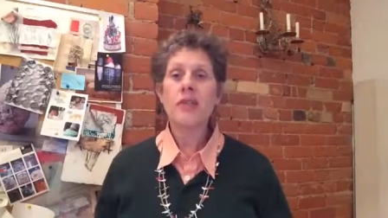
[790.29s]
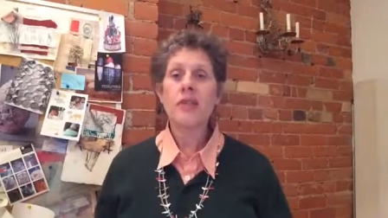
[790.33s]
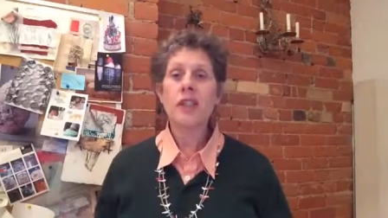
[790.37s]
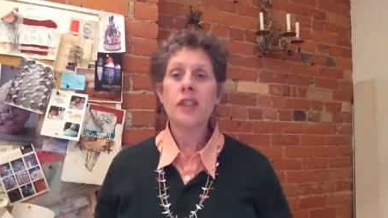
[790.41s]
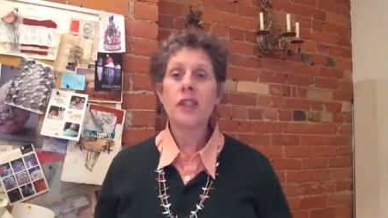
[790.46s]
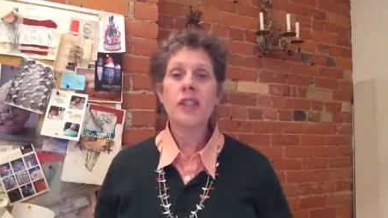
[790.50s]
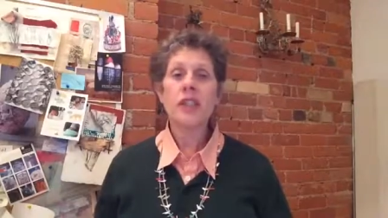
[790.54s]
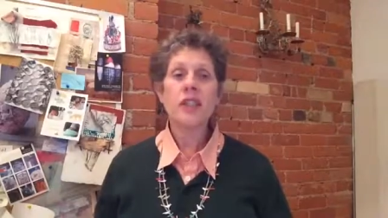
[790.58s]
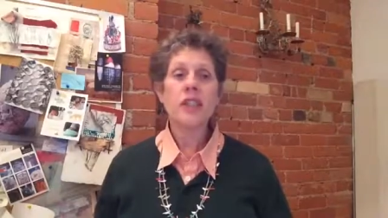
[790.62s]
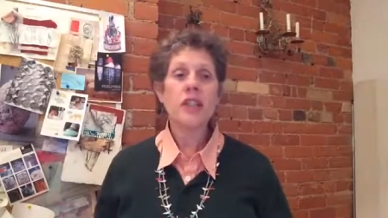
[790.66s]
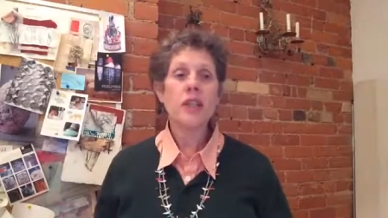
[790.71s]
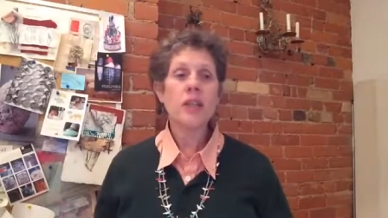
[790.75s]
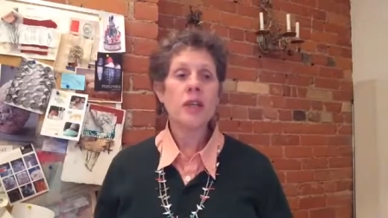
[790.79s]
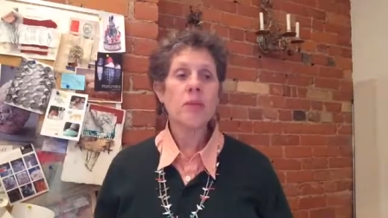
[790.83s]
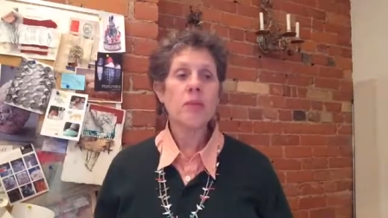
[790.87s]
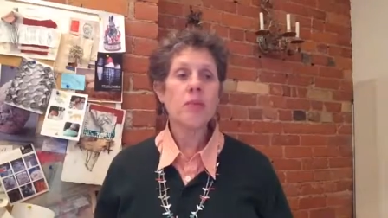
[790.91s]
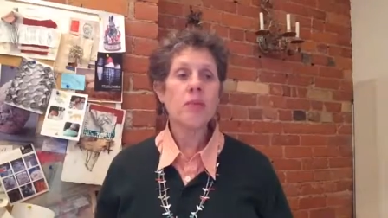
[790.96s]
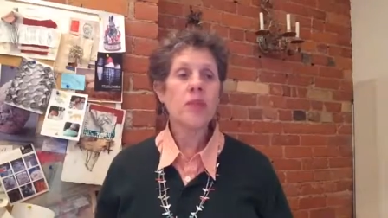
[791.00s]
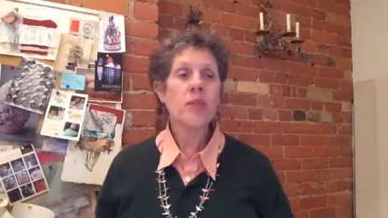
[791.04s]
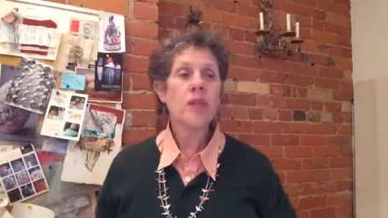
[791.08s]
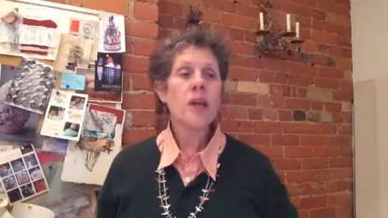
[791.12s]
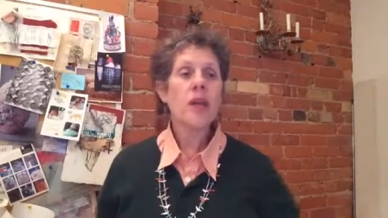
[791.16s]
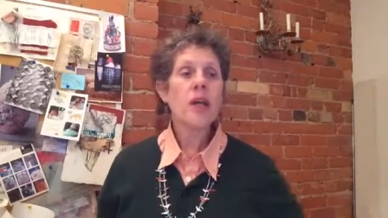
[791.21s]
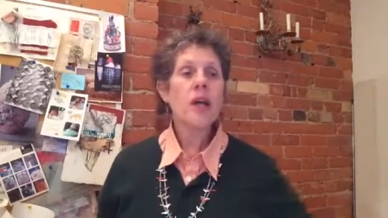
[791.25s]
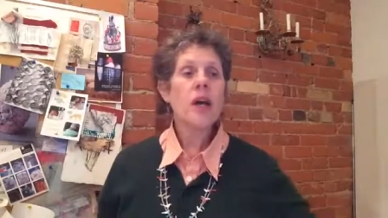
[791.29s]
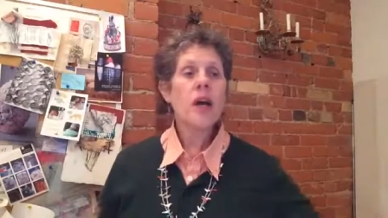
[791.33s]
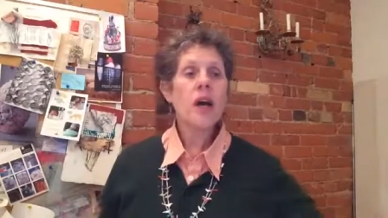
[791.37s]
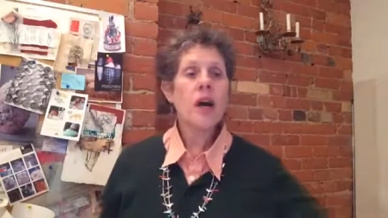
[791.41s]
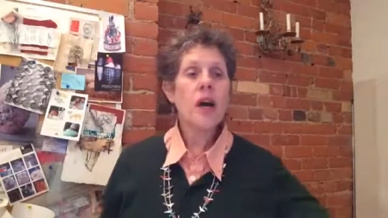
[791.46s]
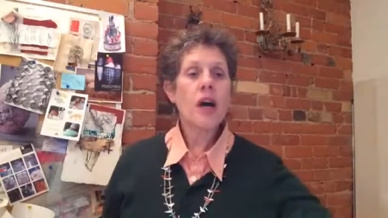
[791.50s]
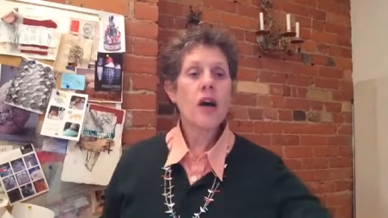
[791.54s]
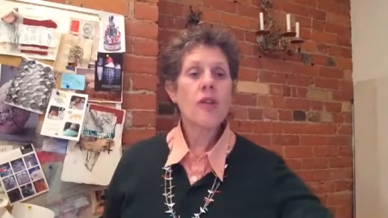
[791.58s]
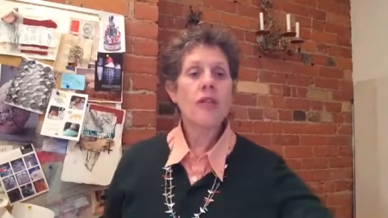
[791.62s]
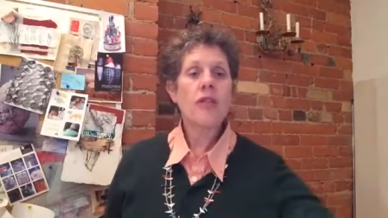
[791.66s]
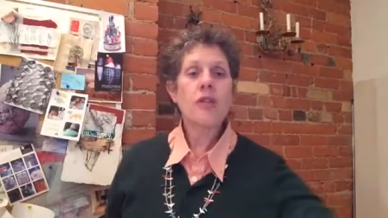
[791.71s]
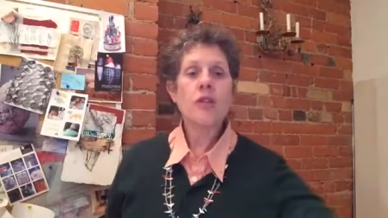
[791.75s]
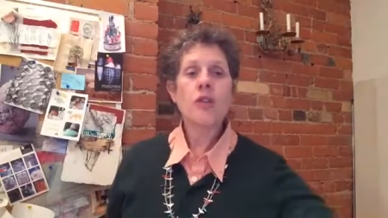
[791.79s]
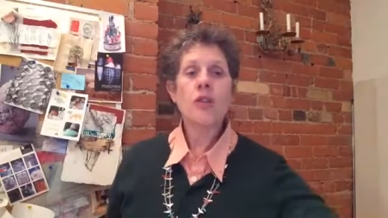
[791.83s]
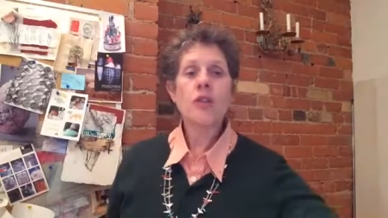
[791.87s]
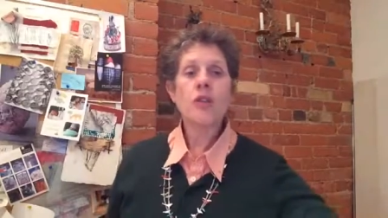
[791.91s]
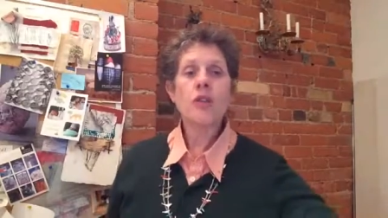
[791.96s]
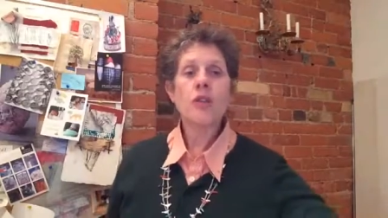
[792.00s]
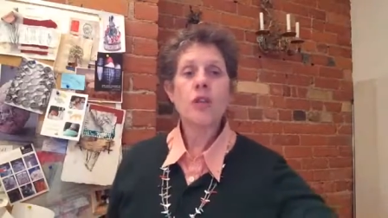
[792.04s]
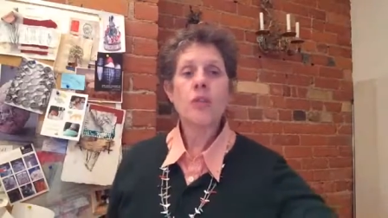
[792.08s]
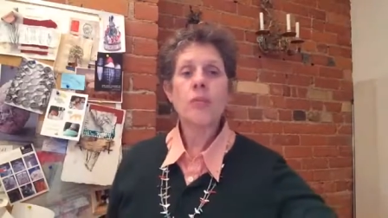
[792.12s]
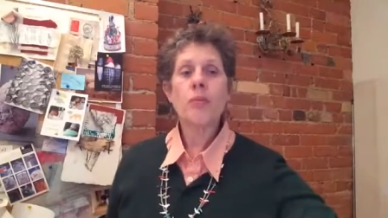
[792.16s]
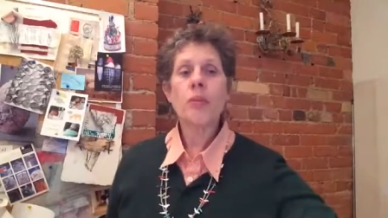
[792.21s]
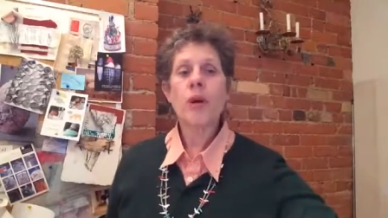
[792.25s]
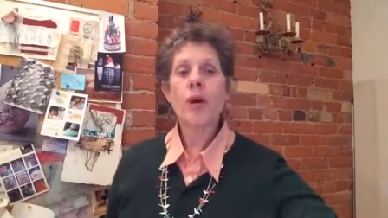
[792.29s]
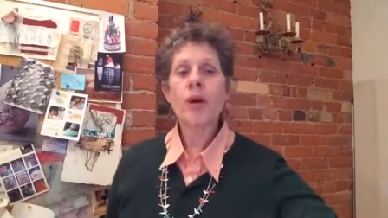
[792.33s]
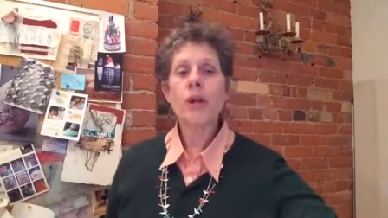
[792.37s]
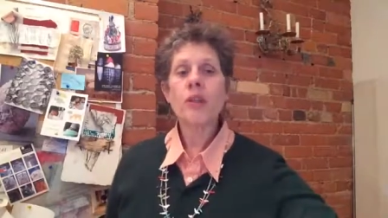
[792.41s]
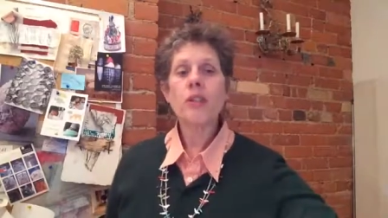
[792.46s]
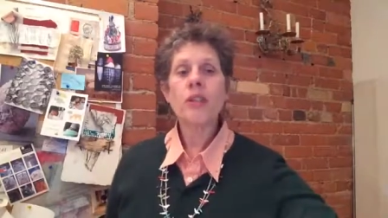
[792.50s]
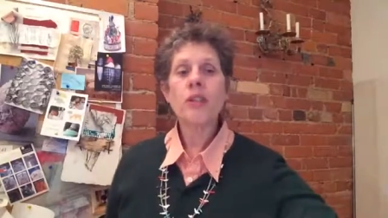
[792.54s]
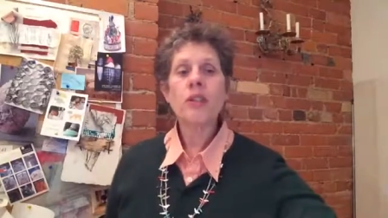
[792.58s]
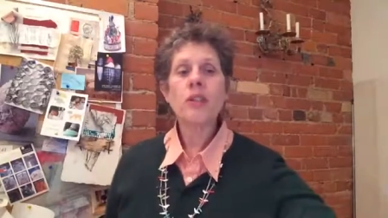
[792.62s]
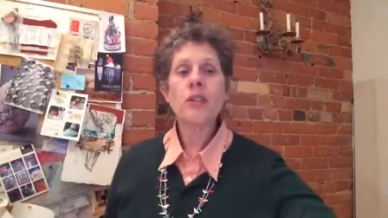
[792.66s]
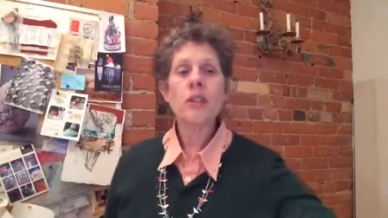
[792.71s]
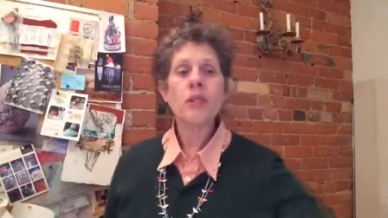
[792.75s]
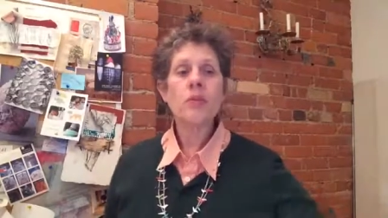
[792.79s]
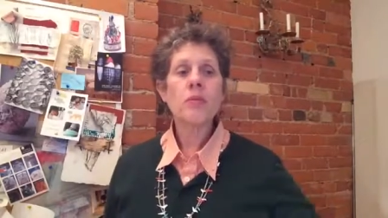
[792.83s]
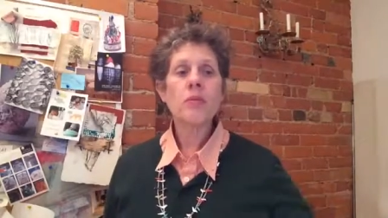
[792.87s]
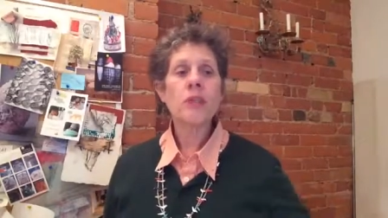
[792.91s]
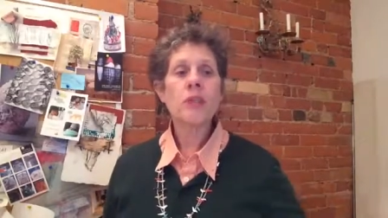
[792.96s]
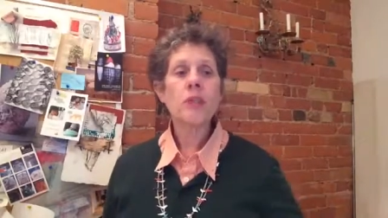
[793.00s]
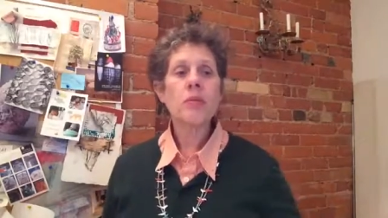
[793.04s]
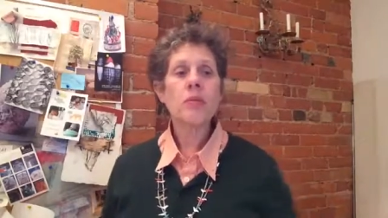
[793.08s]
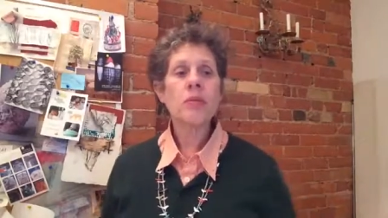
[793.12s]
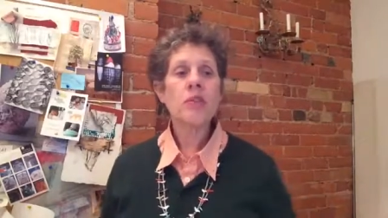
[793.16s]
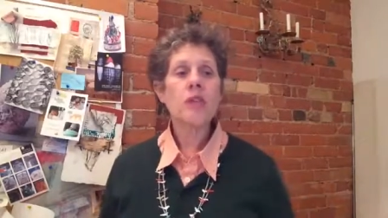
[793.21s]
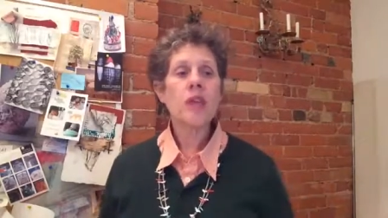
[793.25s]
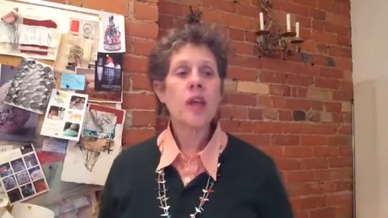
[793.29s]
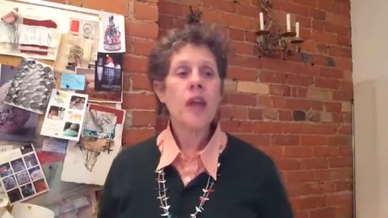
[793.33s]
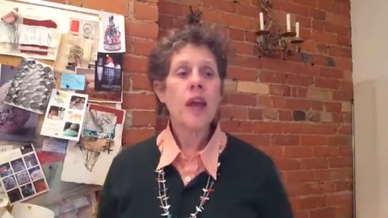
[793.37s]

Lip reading: key tips for reducing Parkinson's symptoms,